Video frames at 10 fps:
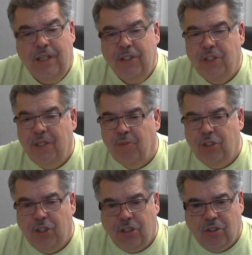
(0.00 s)
she was
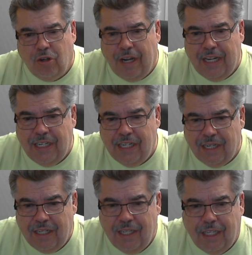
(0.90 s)
just trying to
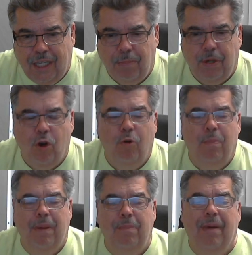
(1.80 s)
keep an
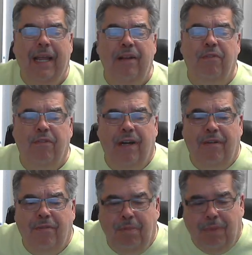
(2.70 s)
open mind for
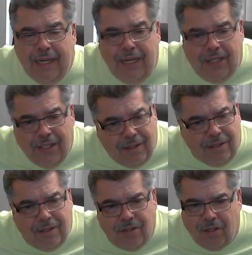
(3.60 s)
everybody
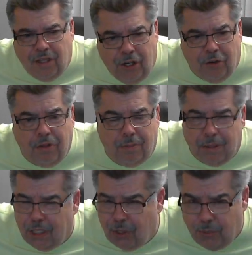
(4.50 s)
to hear the
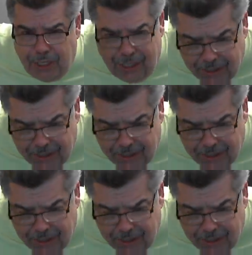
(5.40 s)
baloney,